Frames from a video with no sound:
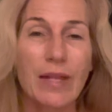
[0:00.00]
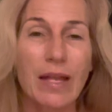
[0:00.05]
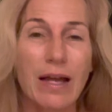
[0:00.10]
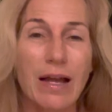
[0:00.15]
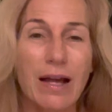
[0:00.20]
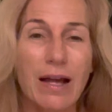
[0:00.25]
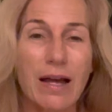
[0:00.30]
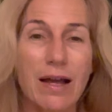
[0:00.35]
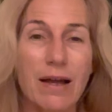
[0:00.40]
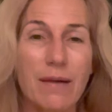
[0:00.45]

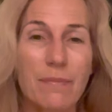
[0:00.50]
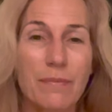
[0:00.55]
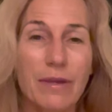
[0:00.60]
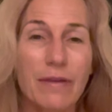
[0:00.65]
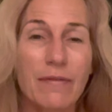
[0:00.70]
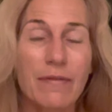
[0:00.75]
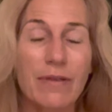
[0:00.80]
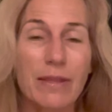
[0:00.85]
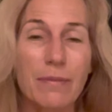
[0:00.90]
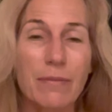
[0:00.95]
um,
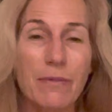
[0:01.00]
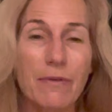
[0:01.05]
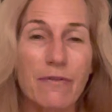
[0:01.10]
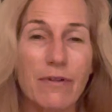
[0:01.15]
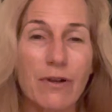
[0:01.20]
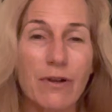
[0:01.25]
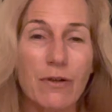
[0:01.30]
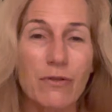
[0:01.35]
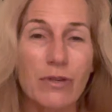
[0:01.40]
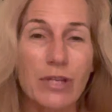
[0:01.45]
giving them a
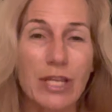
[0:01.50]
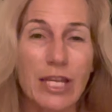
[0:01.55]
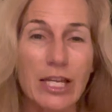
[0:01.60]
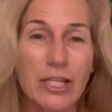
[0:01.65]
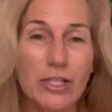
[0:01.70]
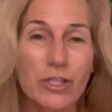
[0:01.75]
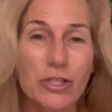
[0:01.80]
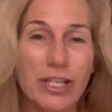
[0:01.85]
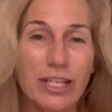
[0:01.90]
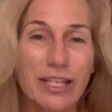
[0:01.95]

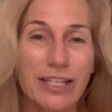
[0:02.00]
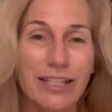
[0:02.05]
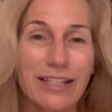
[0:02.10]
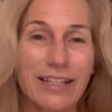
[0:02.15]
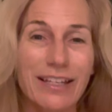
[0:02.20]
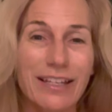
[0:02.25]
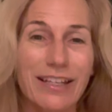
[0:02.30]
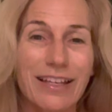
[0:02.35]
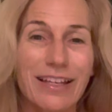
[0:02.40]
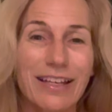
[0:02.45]
foundation
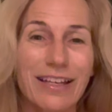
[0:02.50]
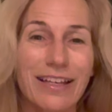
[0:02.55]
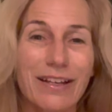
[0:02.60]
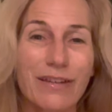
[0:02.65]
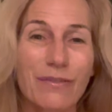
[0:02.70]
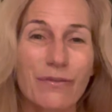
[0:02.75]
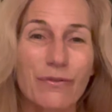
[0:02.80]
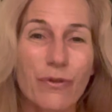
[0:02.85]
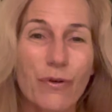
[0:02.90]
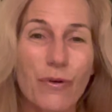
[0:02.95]

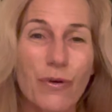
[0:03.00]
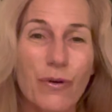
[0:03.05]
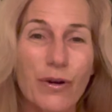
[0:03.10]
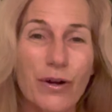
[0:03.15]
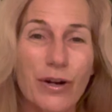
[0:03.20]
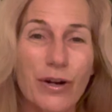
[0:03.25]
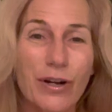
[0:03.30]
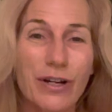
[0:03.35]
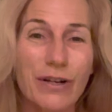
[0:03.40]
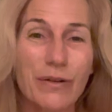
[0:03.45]

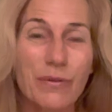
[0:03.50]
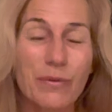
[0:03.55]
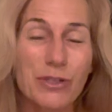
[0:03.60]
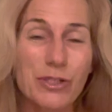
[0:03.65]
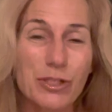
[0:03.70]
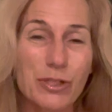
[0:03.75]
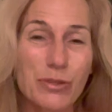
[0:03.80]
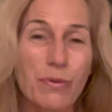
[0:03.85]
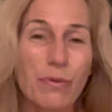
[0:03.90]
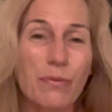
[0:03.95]
for
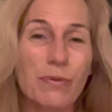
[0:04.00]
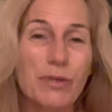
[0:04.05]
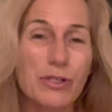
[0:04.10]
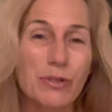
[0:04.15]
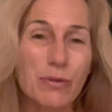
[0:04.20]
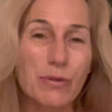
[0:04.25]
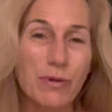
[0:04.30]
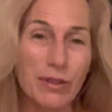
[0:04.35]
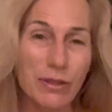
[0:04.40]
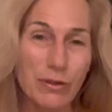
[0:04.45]
which is what we
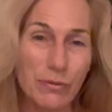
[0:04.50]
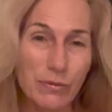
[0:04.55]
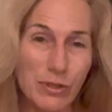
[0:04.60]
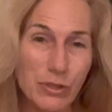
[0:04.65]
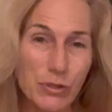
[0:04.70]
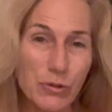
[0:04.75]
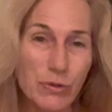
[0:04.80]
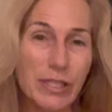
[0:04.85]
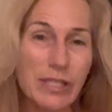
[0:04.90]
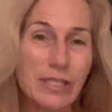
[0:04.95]
do on the
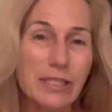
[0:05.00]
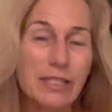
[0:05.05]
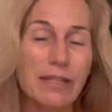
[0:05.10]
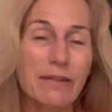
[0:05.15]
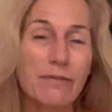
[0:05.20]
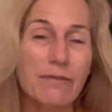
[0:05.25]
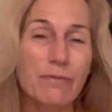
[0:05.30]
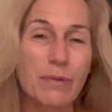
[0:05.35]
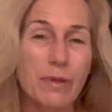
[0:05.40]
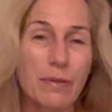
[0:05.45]
retreats
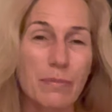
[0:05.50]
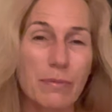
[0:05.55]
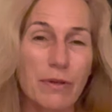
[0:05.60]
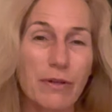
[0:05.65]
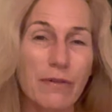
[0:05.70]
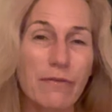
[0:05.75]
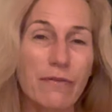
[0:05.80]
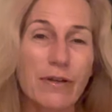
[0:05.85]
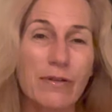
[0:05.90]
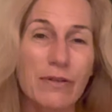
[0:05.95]
give
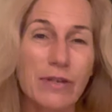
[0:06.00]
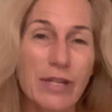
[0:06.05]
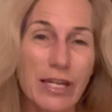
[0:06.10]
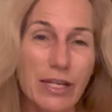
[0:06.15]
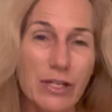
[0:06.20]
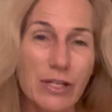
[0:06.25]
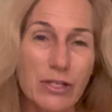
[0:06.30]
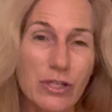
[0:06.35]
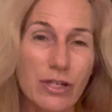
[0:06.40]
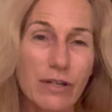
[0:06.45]
people a
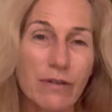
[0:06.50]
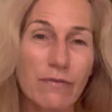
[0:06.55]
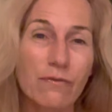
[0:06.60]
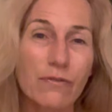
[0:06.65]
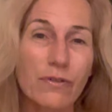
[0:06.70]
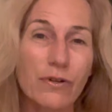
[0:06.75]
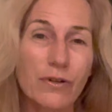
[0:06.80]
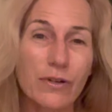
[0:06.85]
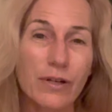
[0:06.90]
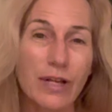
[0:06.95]
foundation
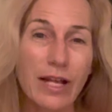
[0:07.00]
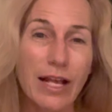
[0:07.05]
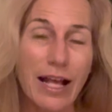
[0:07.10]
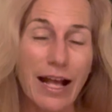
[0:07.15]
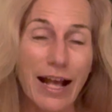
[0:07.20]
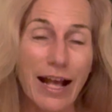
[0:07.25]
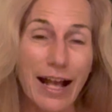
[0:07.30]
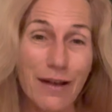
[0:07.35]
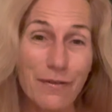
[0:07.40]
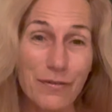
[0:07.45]
for
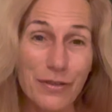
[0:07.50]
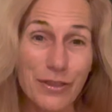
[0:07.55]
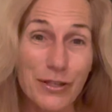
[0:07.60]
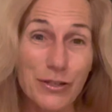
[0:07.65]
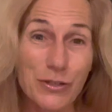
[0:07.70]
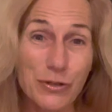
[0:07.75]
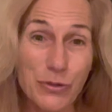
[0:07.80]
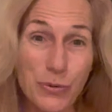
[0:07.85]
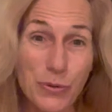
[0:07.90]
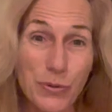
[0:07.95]
having the
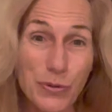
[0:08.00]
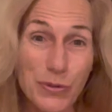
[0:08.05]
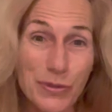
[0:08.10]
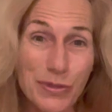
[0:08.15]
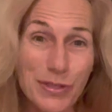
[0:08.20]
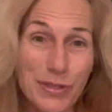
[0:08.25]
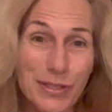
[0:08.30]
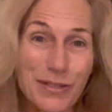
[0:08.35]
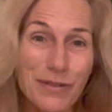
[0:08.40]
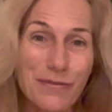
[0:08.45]

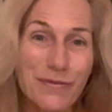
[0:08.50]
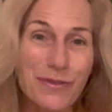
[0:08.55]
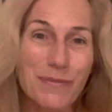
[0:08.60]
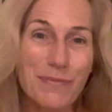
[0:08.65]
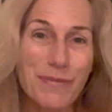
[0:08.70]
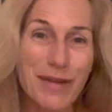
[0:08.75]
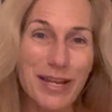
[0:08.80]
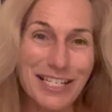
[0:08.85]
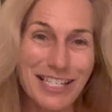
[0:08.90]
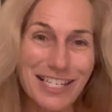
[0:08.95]
tools of the
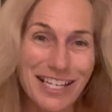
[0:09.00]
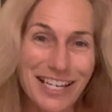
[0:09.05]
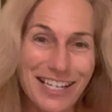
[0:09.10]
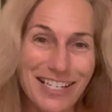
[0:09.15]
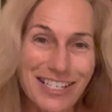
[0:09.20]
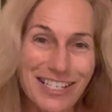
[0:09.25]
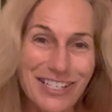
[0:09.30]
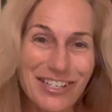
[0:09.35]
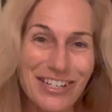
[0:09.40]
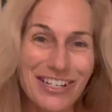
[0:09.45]

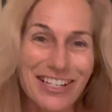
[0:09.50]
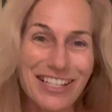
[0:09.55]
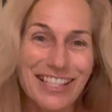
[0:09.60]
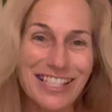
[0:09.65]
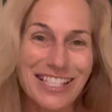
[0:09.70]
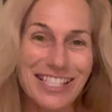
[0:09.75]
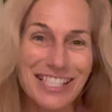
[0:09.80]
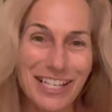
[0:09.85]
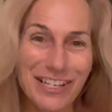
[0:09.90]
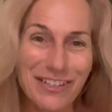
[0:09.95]
meditation and the
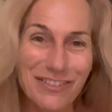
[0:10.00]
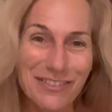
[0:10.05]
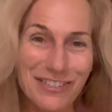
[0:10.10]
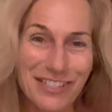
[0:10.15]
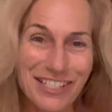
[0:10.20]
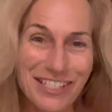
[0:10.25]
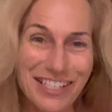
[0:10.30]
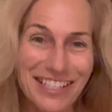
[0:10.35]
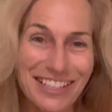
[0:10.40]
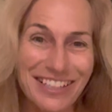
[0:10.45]
sound
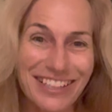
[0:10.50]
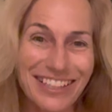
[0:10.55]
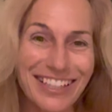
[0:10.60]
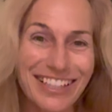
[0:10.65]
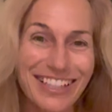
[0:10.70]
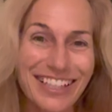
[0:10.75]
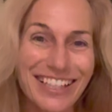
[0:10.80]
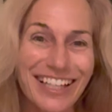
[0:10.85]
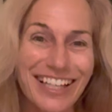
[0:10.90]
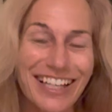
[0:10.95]

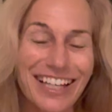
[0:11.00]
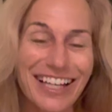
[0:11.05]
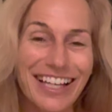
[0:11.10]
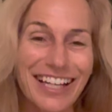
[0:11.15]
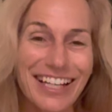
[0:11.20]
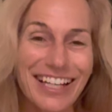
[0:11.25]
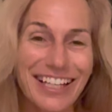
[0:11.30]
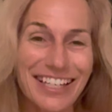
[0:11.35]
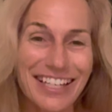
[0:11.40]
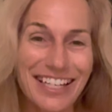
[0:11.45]
healing
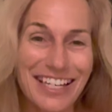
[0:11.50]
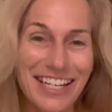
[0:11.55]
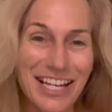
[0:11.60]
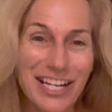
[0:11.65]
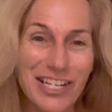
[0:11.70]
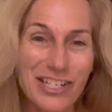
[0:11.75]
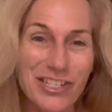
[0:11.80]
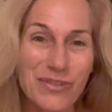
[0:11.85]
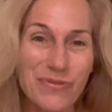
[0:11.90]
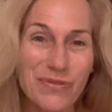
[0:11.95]
and
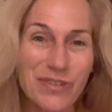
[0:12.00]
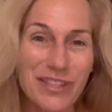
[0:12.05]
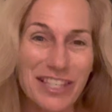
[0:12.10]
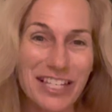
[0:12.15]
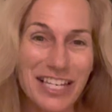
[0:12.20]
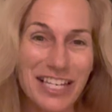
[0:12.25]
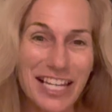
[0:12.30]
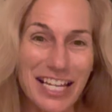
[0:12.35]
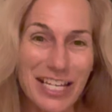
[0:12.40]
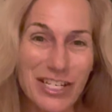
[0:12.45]
connection with
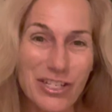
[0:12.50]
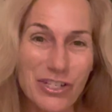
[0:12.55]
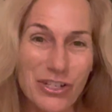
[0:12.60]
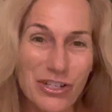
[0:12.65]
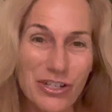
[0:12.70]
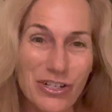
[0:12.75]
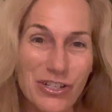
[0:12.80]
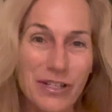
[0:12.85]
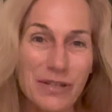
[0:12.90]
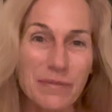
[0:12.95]

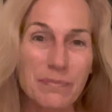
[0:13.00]
nature